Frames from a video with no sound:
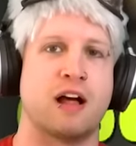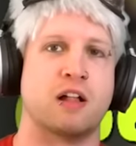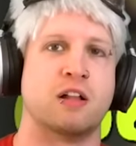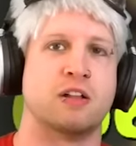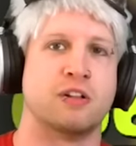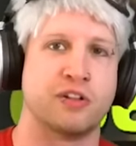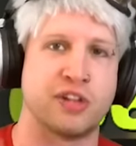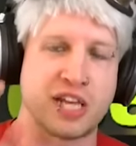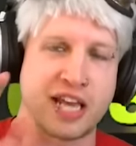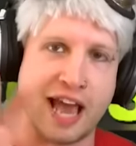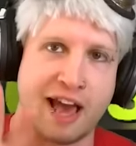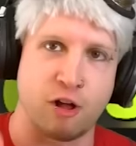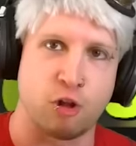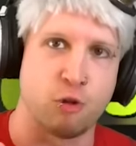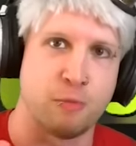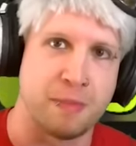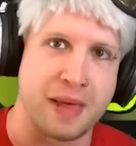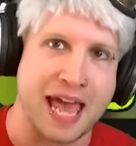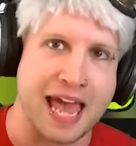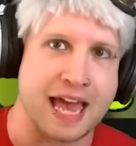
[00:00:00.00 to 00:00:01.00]
L, the
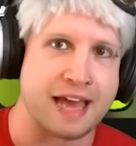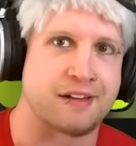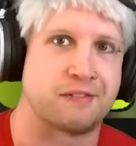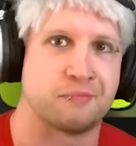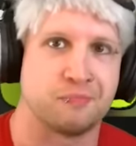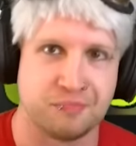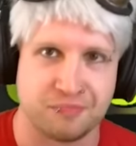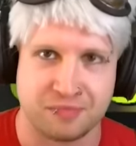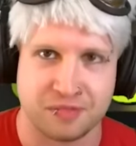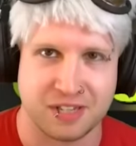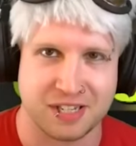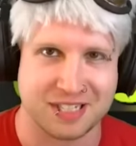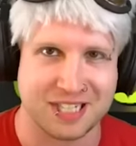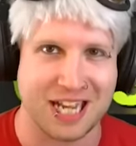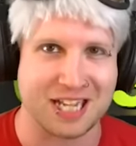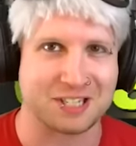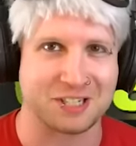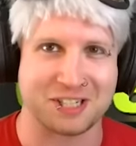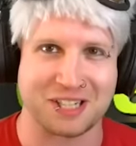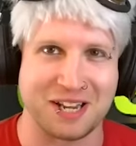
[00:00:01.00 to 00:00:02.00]
L man,
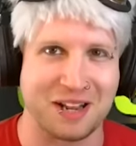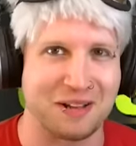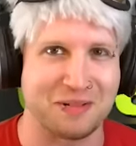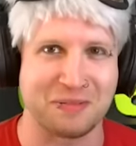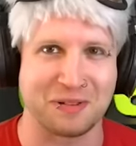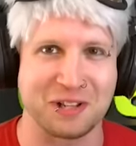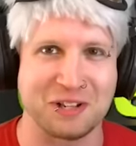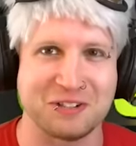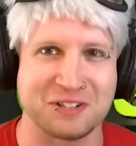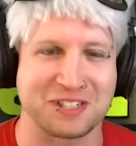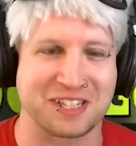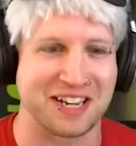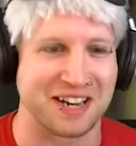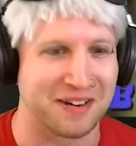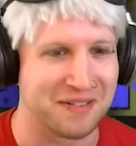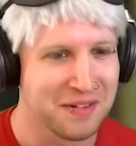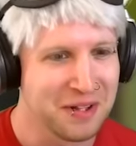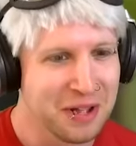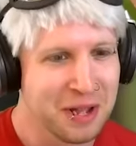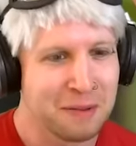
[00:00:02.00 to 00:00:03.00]
because I just keep
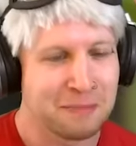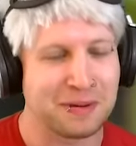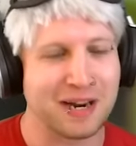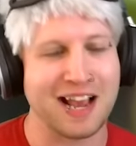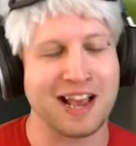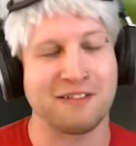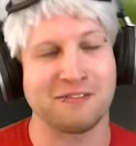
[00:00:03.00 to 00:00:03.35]
losing. But